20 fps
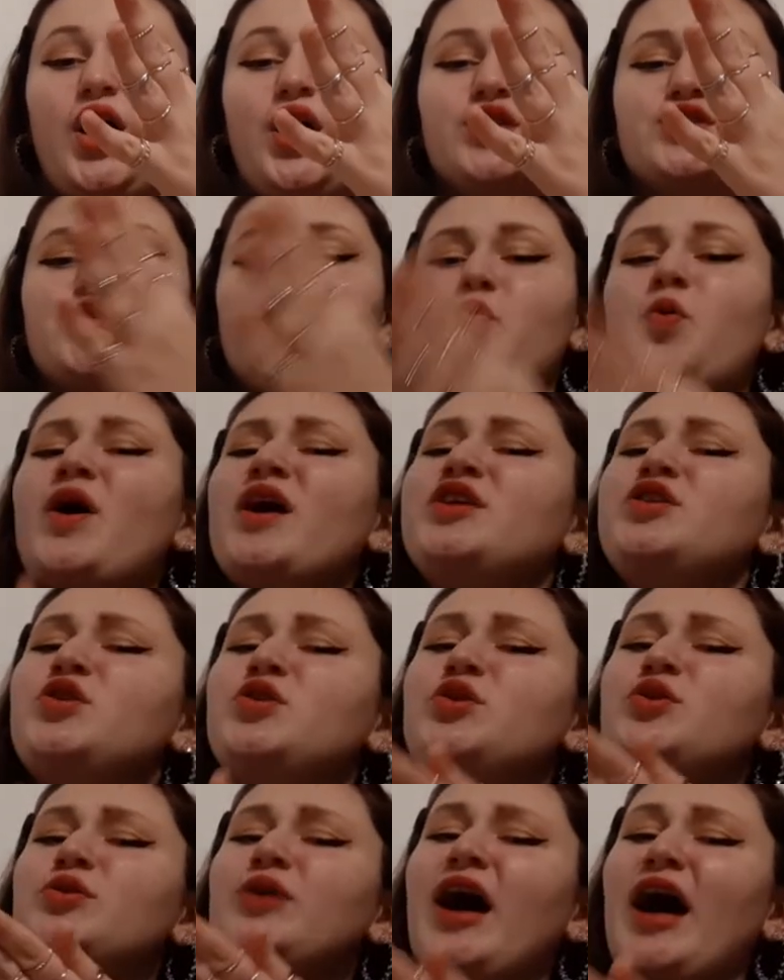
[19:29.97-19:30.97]
so why do
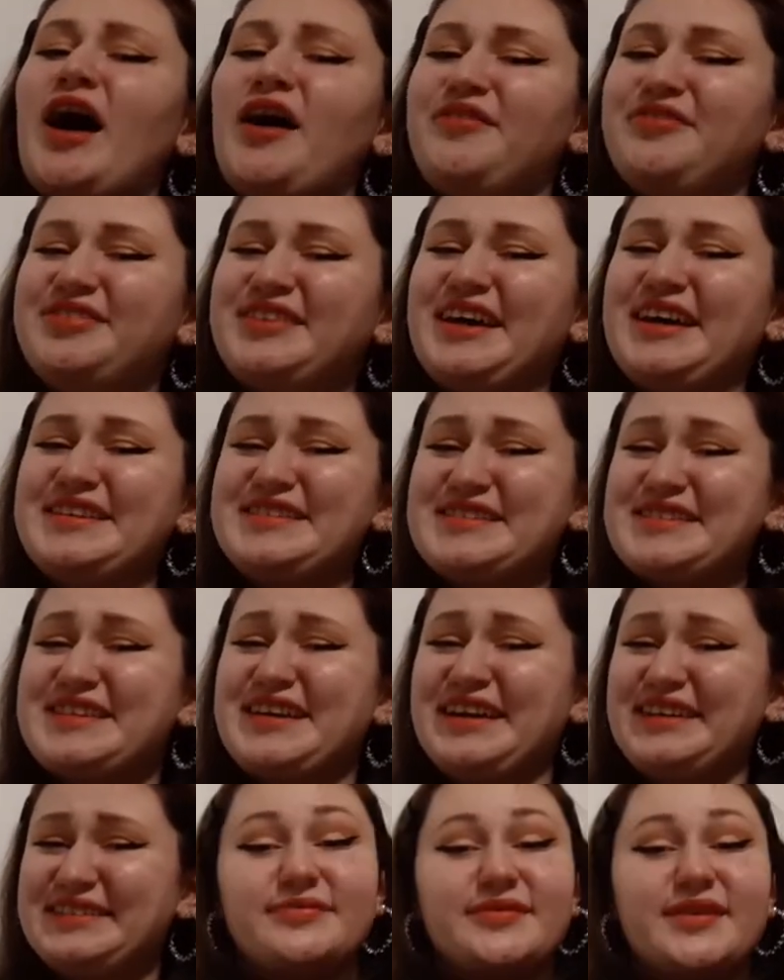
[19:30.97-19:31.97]
you have
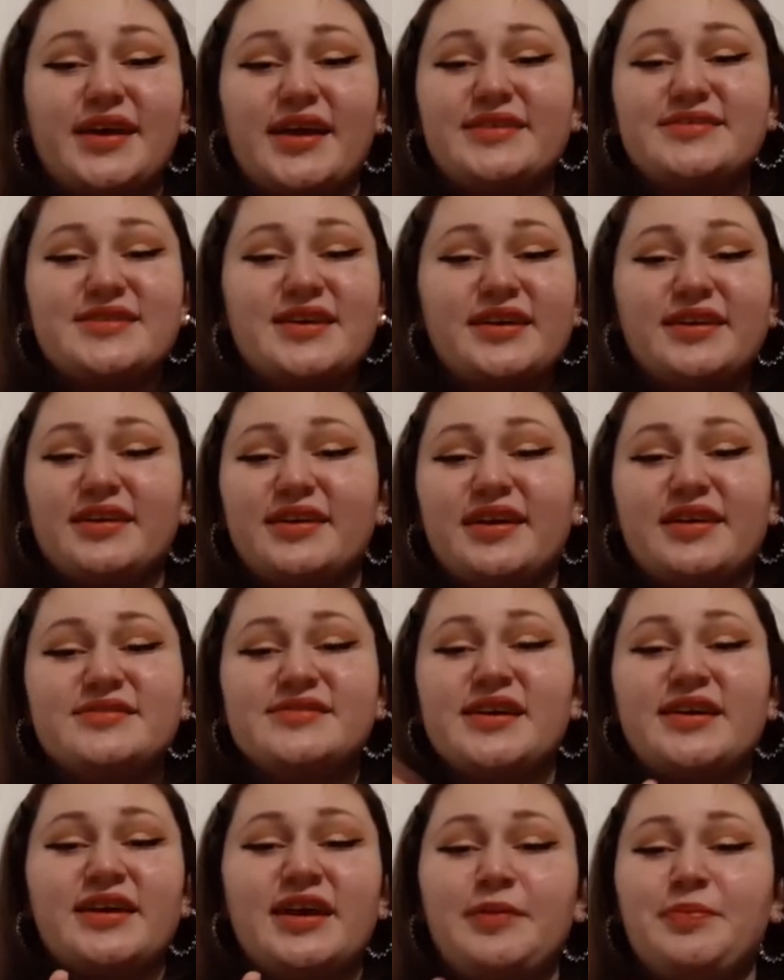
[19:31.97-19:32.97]
this? It's
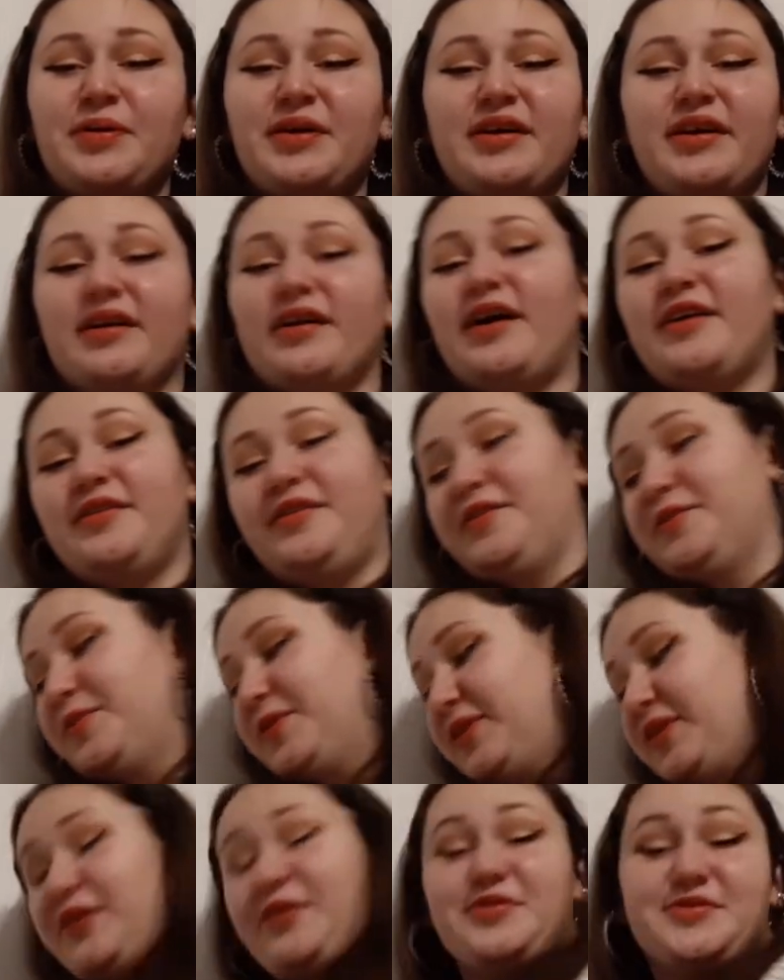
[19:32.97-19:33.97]
like keeping adult
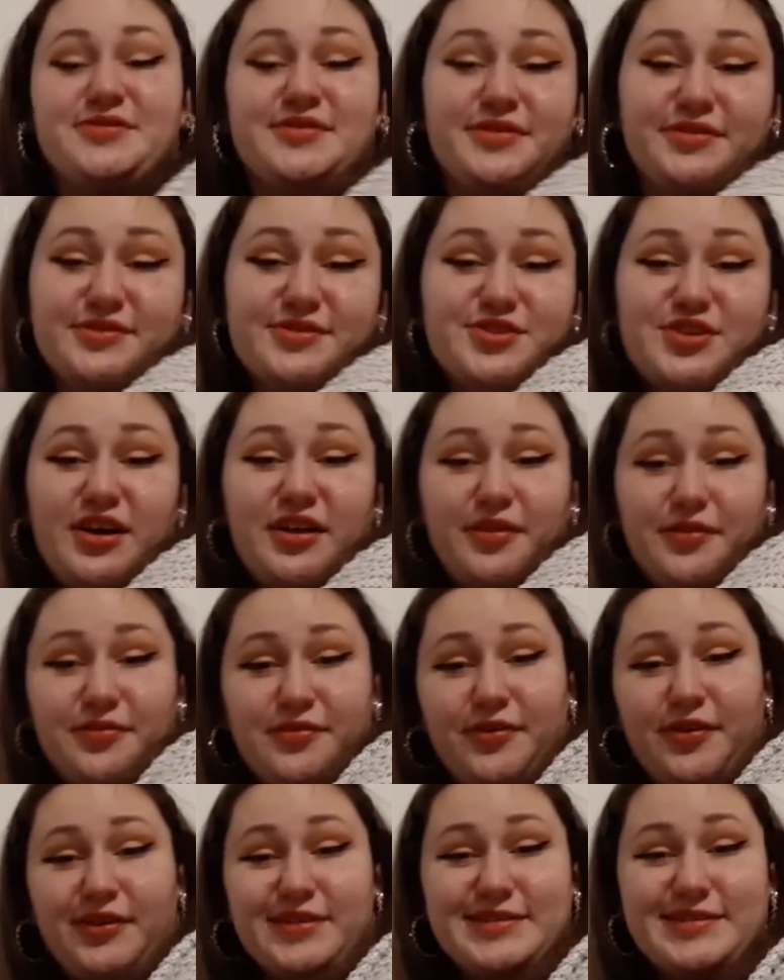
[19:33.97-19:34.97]
videos on the shelf,
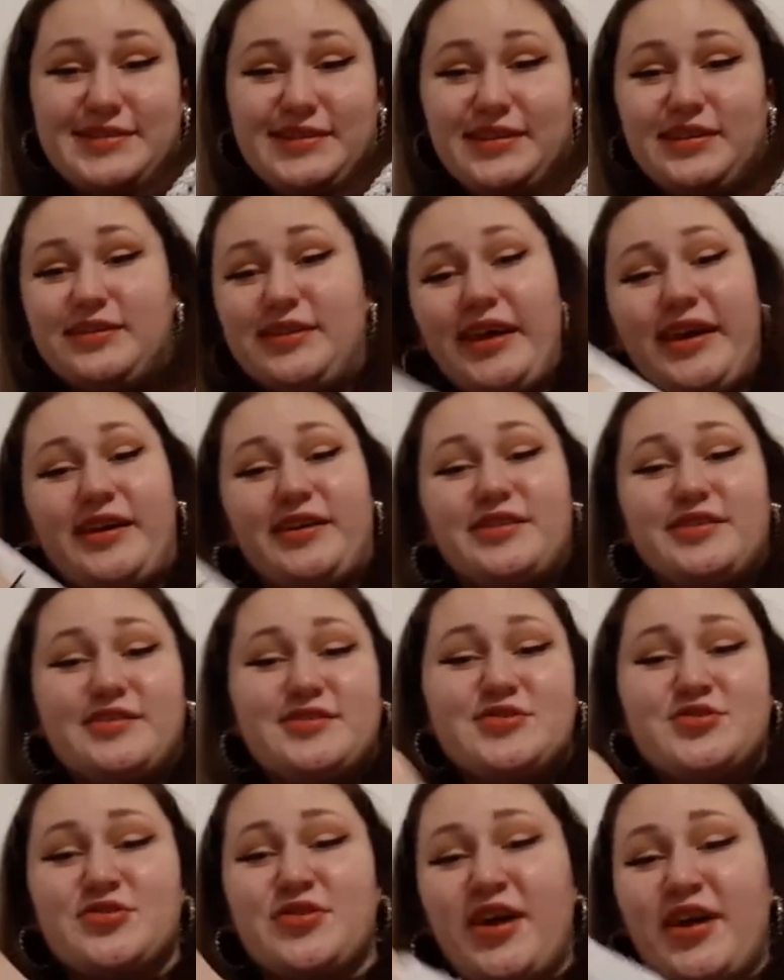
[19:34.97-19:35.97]
honestly. Like,
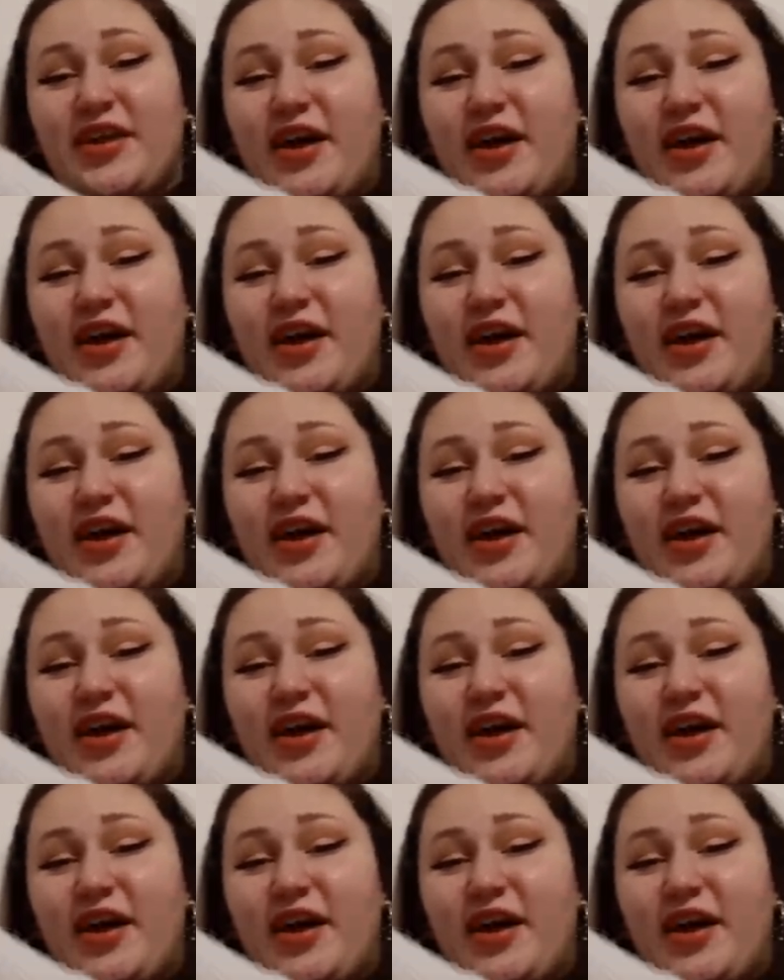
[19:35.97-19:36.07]
straight